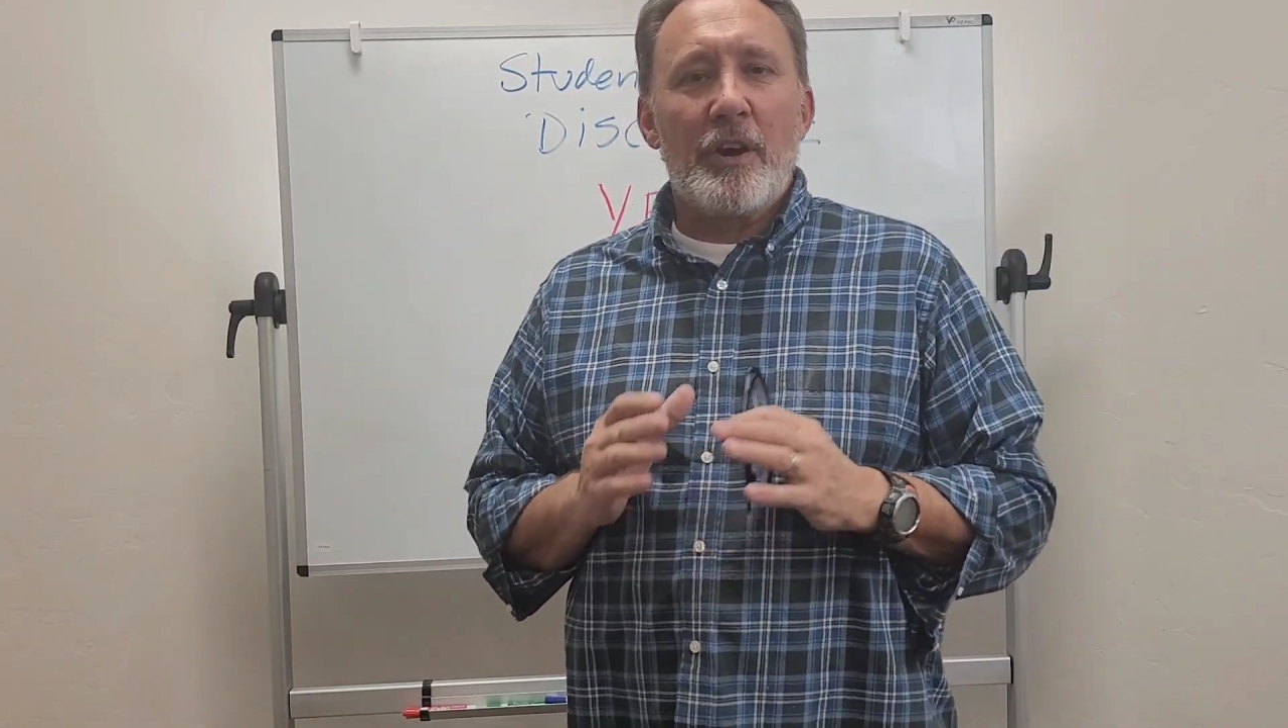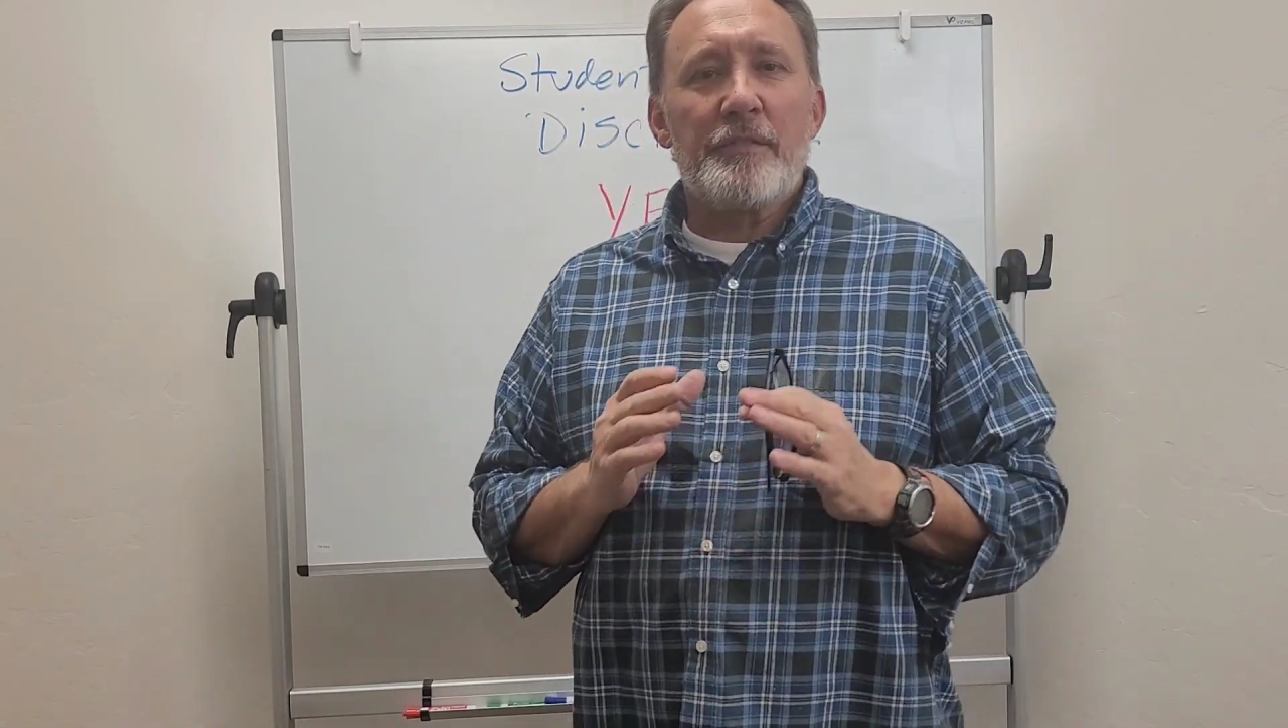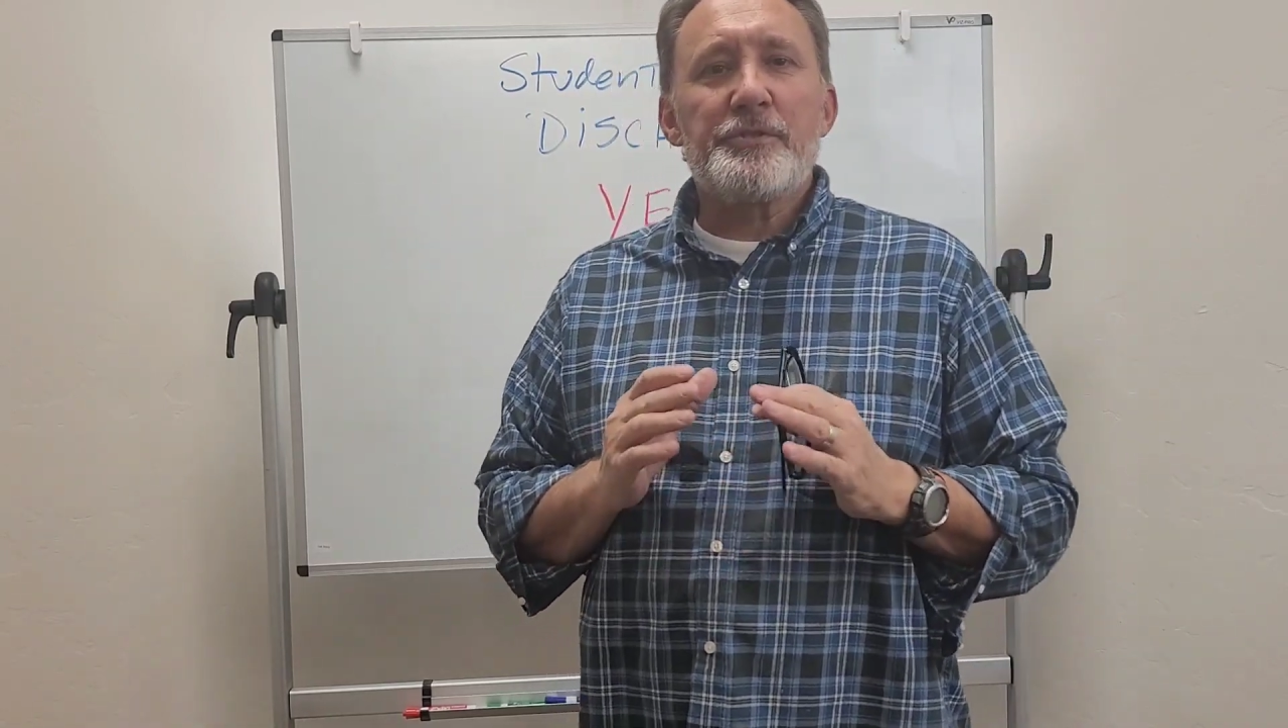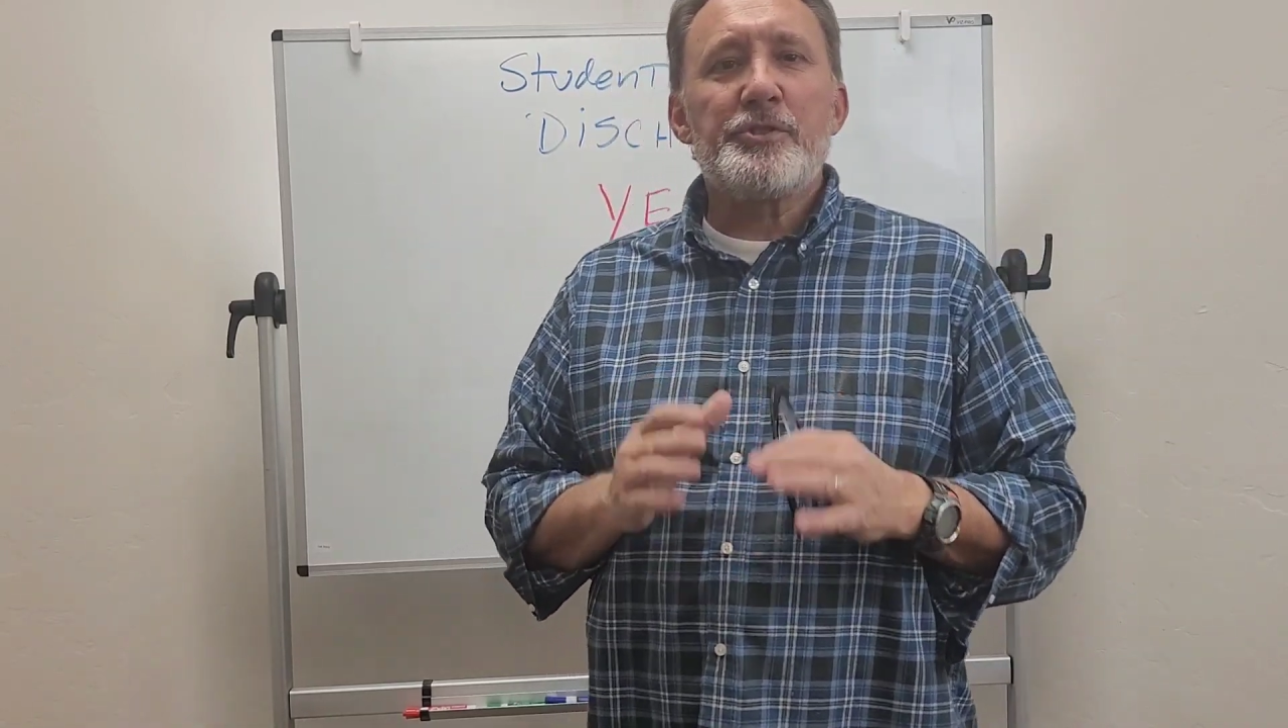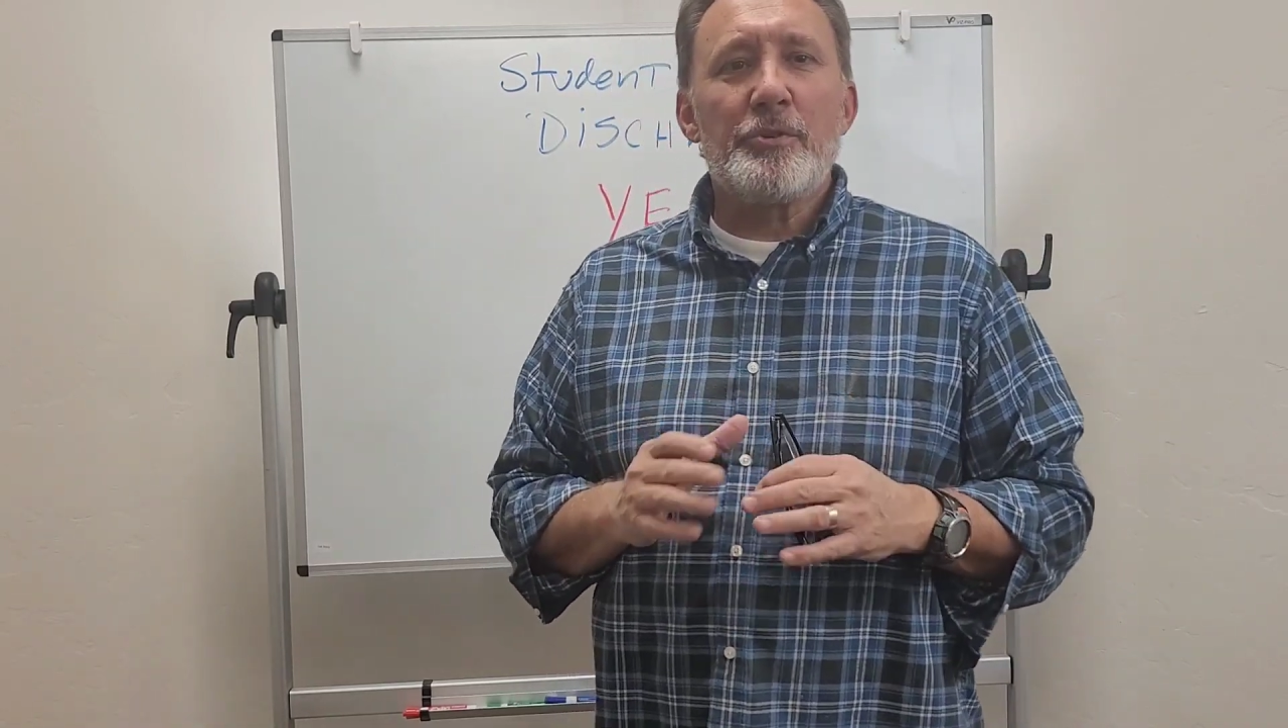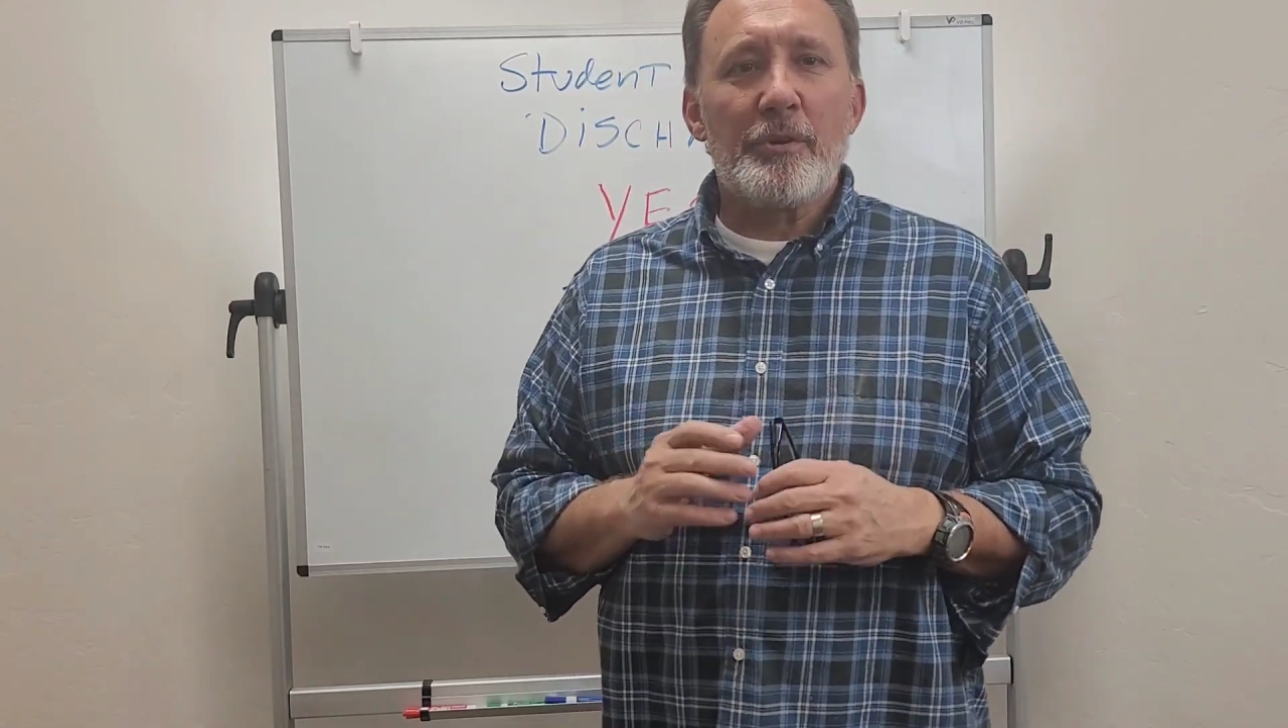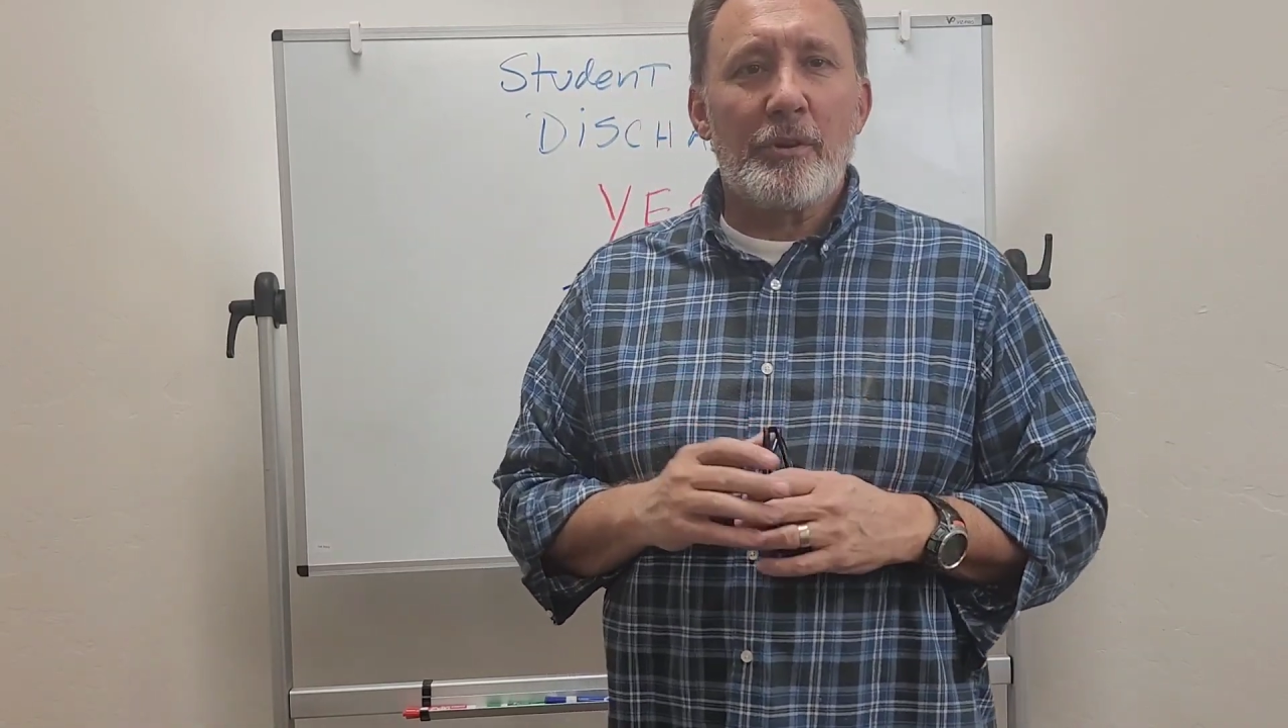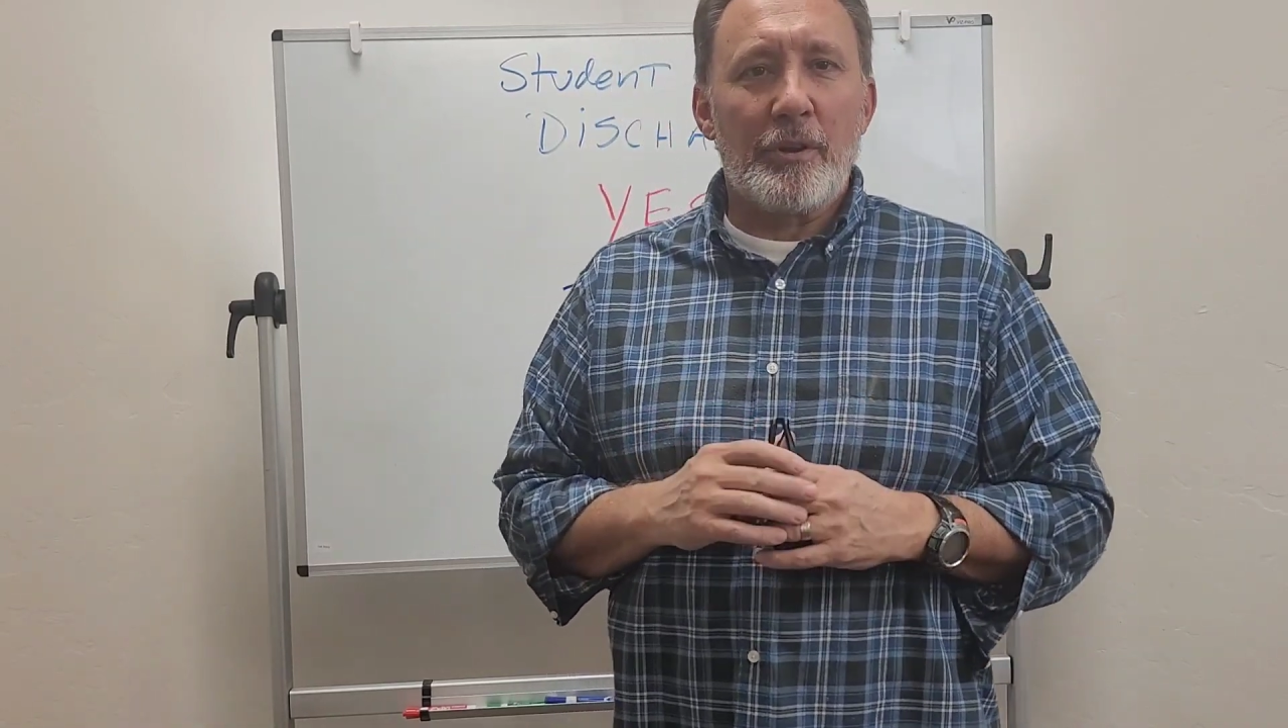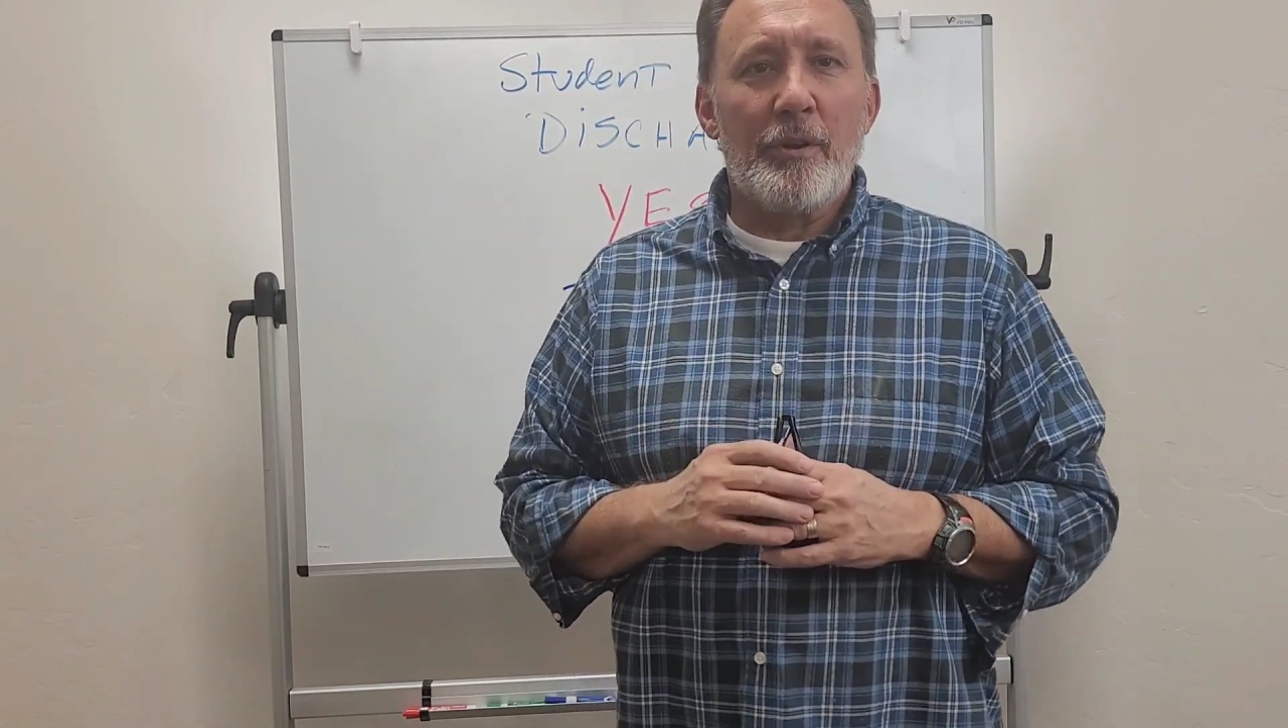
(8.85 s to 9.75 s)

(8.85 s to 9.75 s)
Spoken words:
of student